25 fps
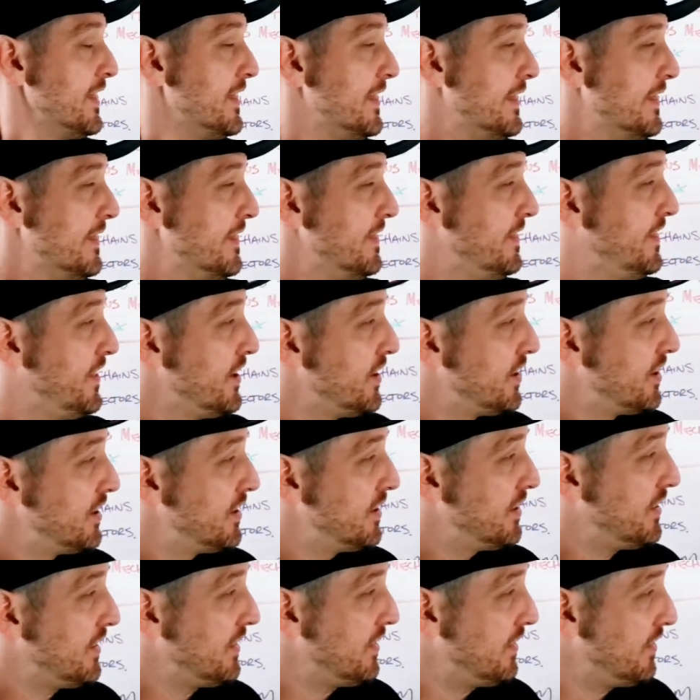
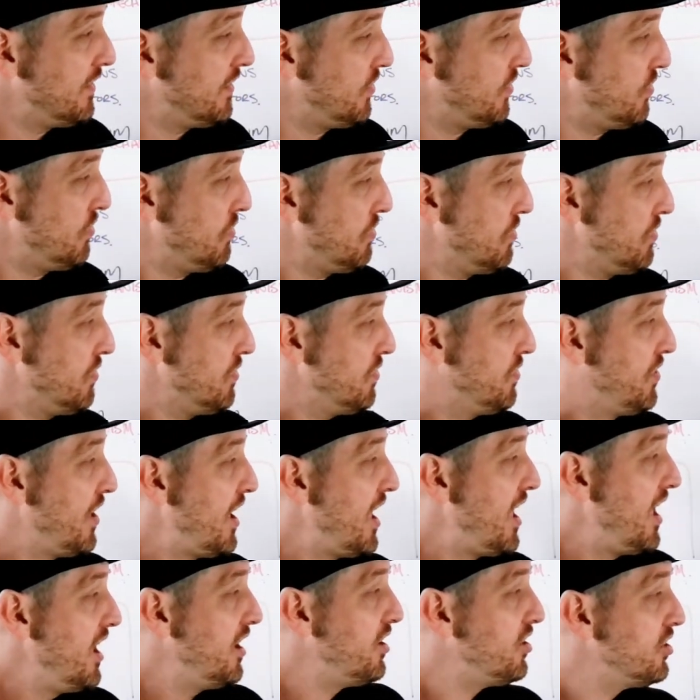the
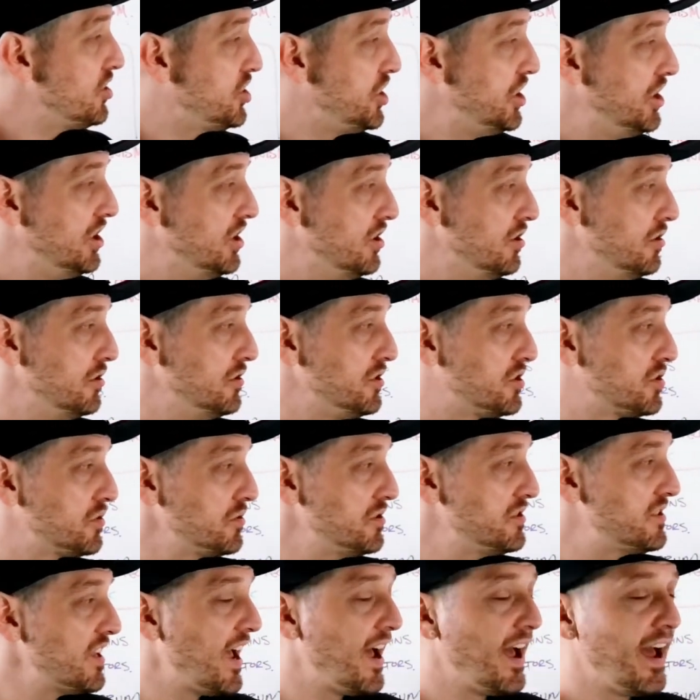energy use
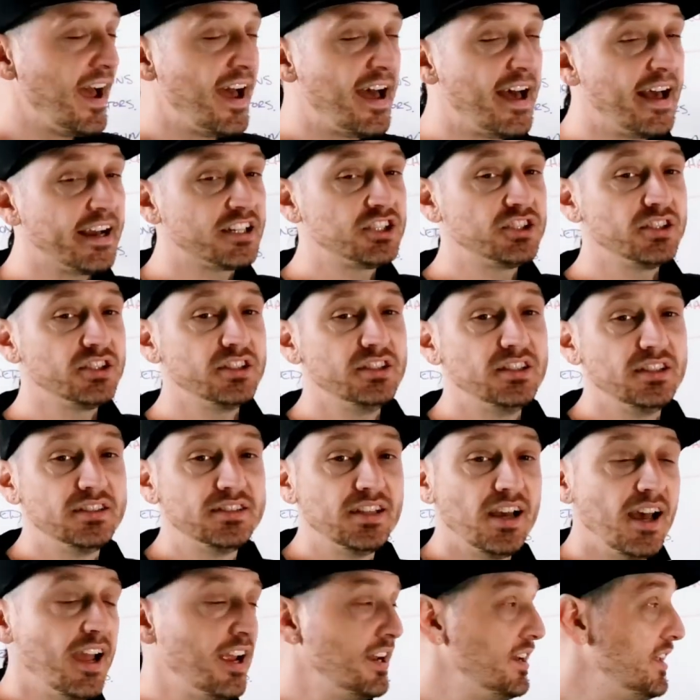was actually
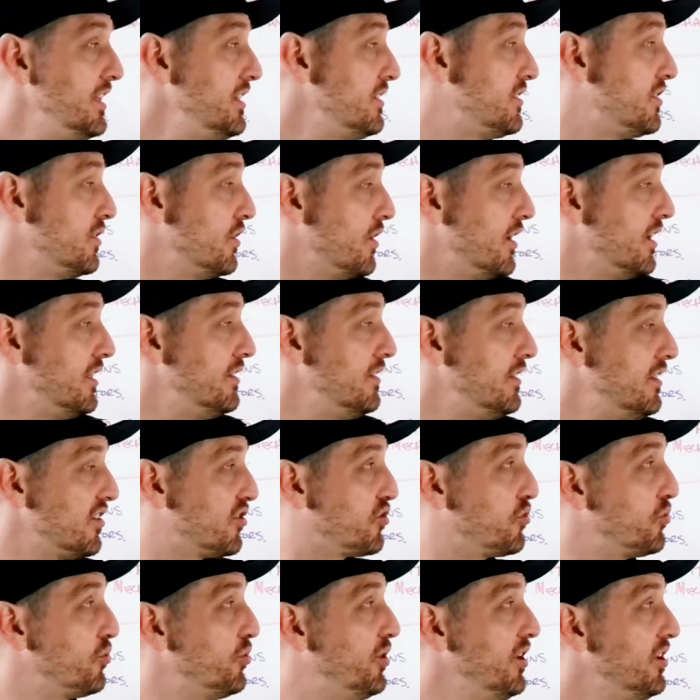designed into it, and the
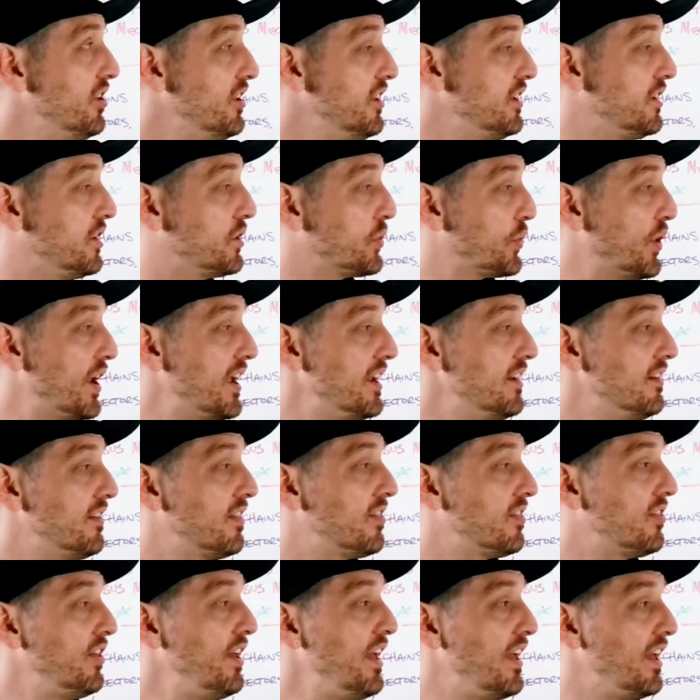really great
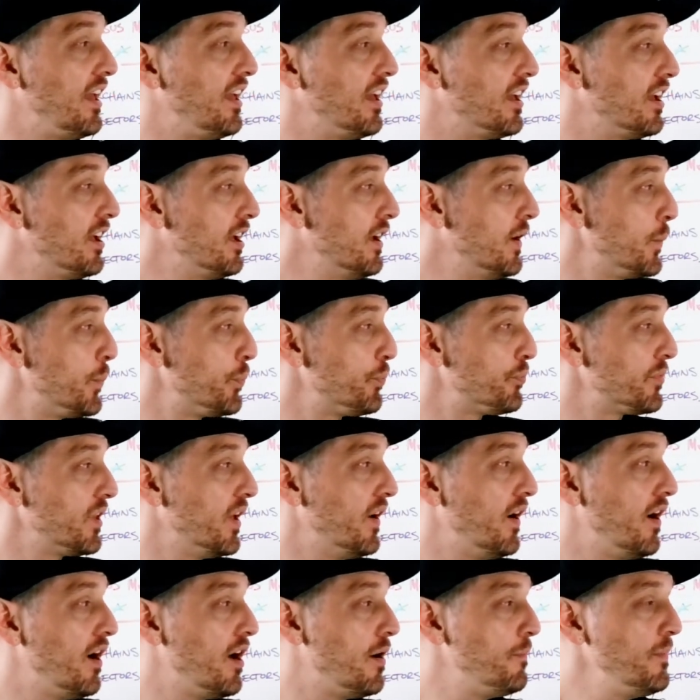thing
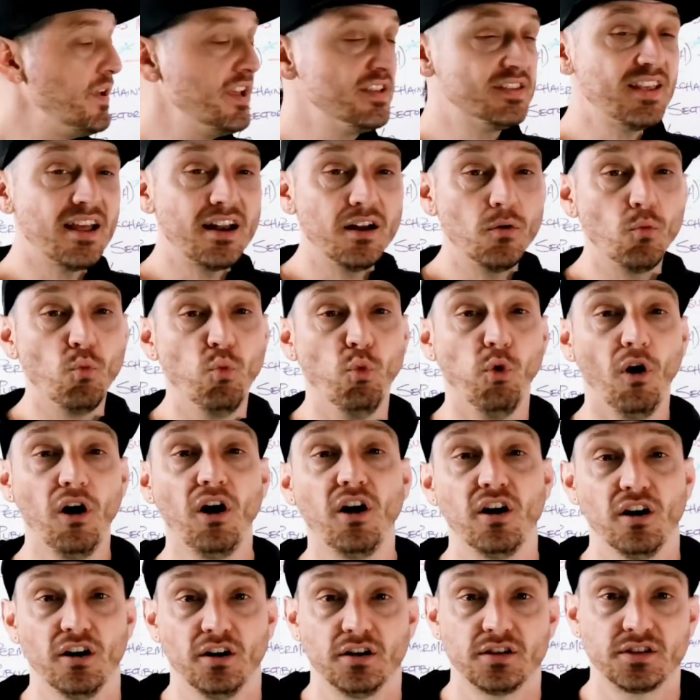is that it
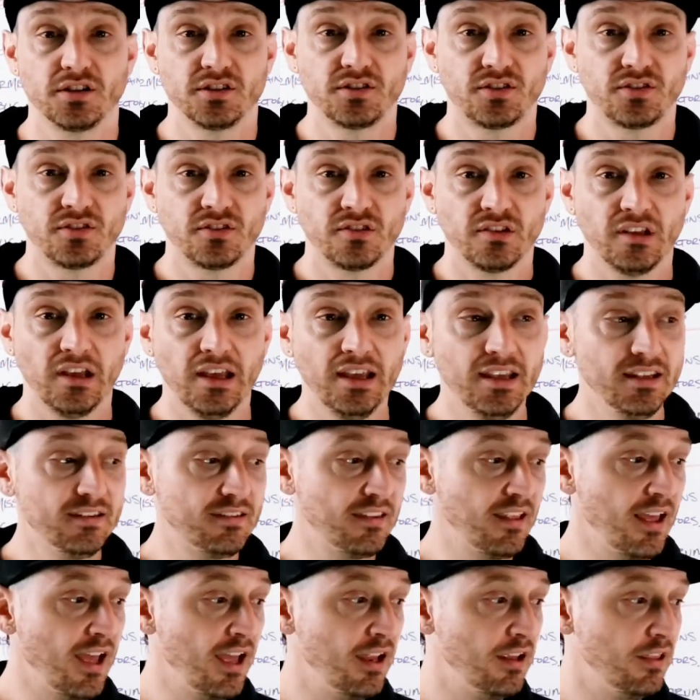works. Is
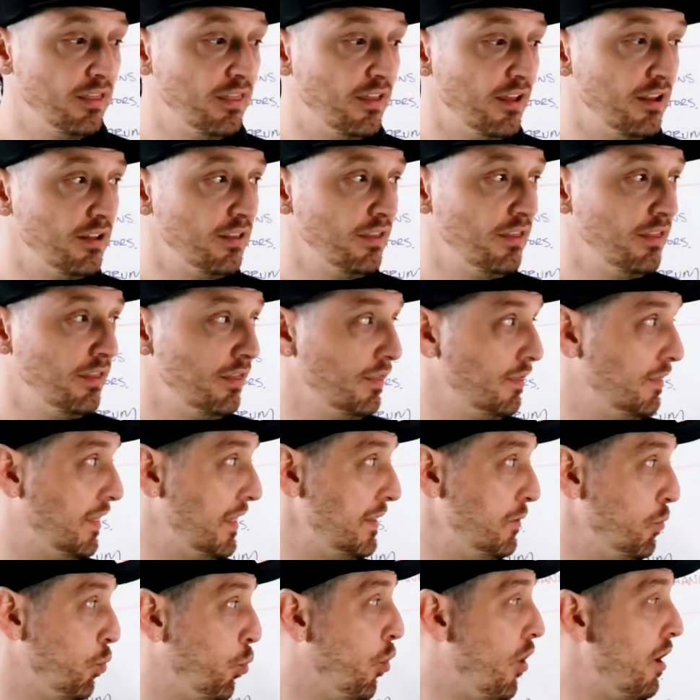that
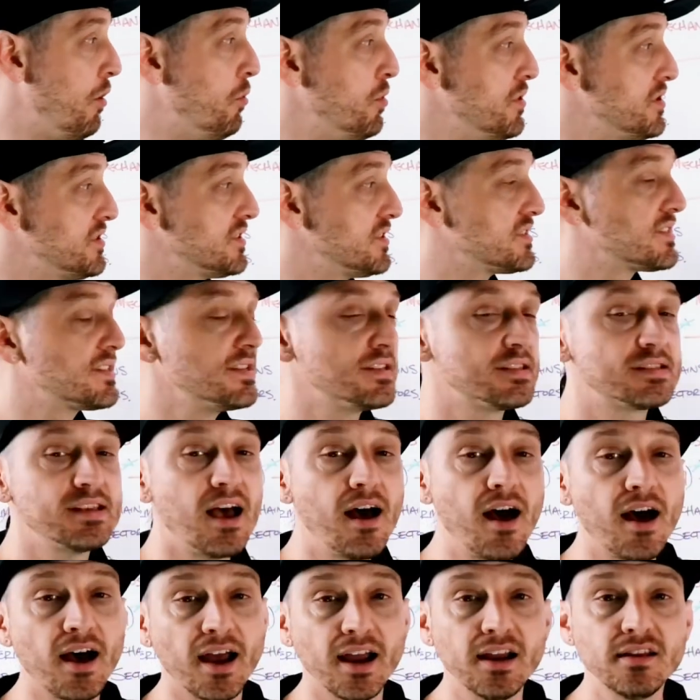what was
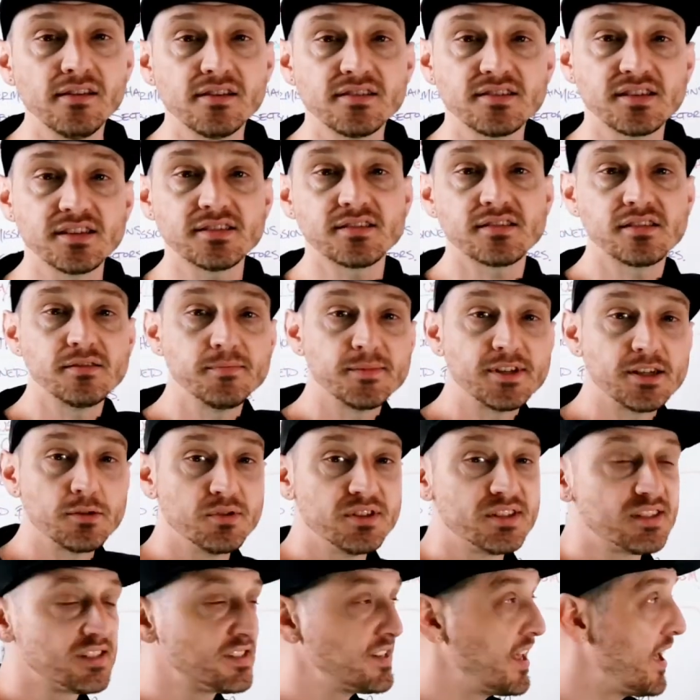designed, the system that
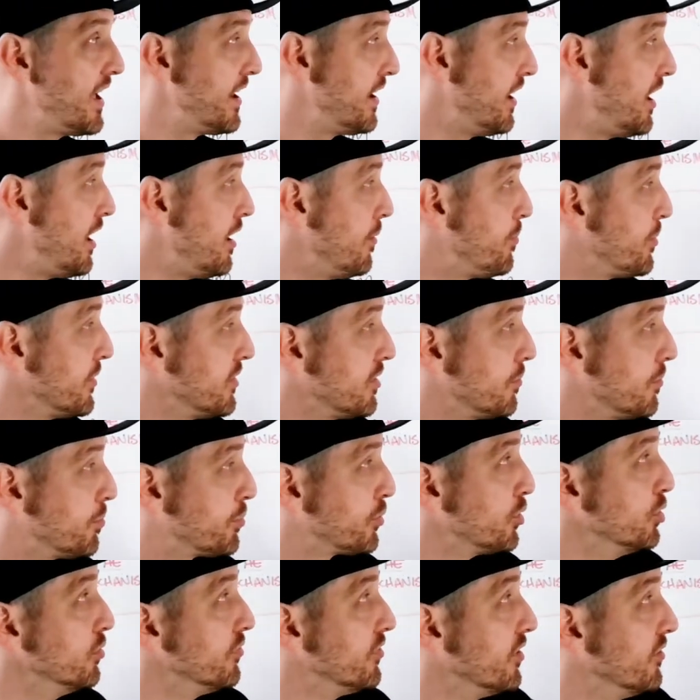was set up, and the
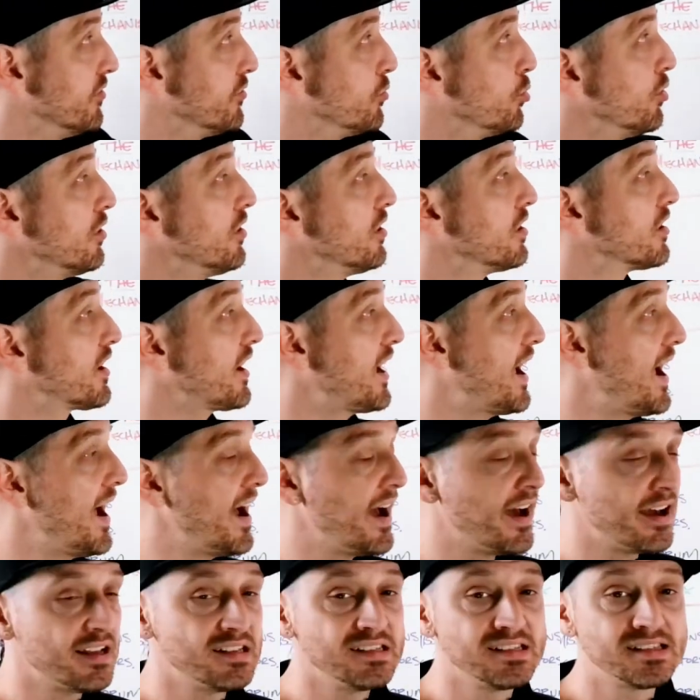proof of work
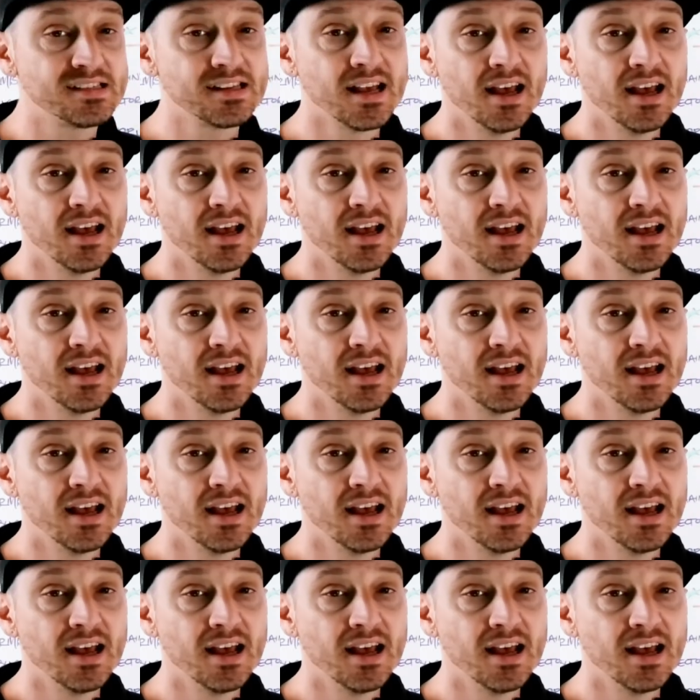as